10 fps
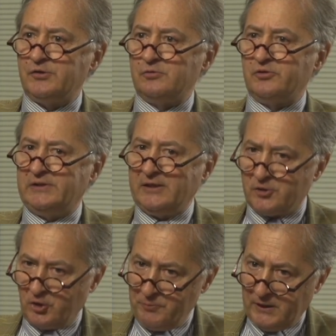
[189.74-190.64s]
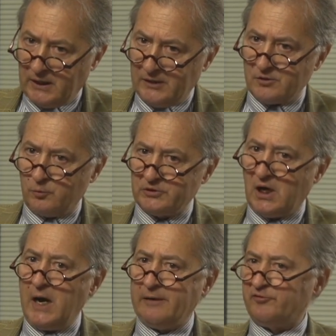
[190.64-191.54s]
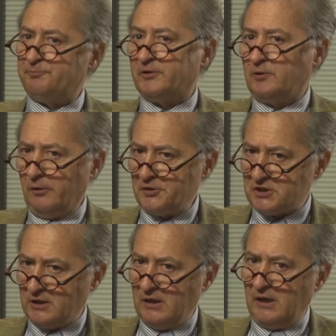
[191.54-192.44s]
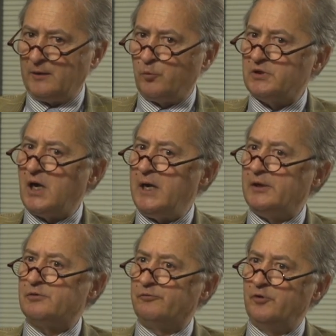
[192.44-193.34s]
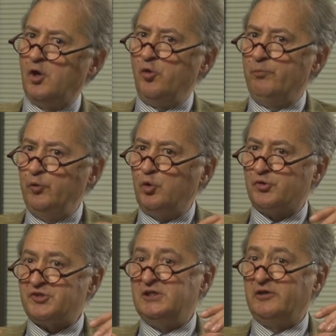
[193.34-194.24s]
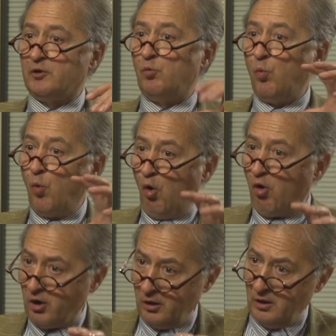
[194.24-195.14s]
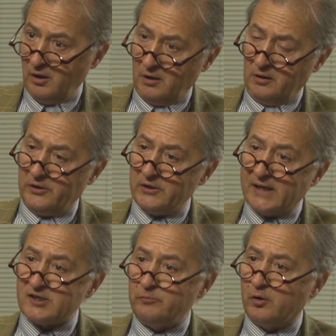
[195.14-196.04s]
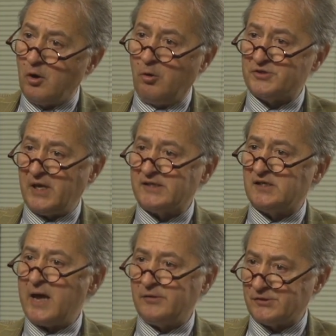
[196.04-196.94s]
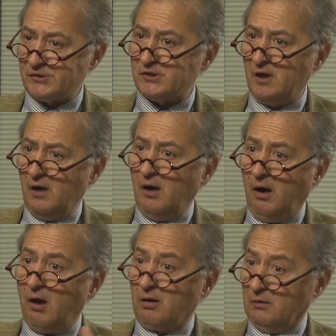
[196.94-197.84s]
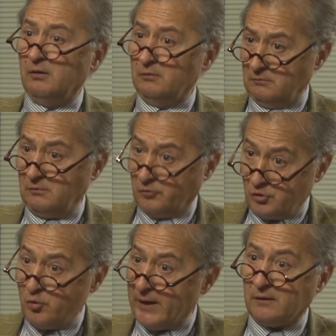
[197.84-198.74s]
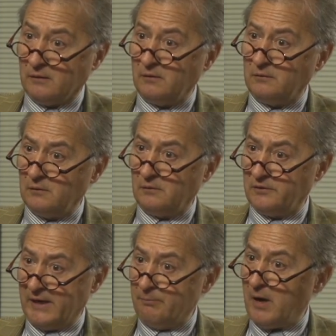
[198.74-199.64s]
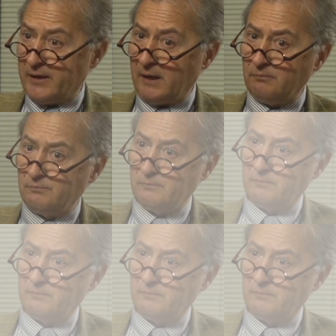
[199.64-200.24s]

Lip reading: to determine what kind of pathology and what kind of mucociliary war the nasal mucosa and sinuses are doing day by day.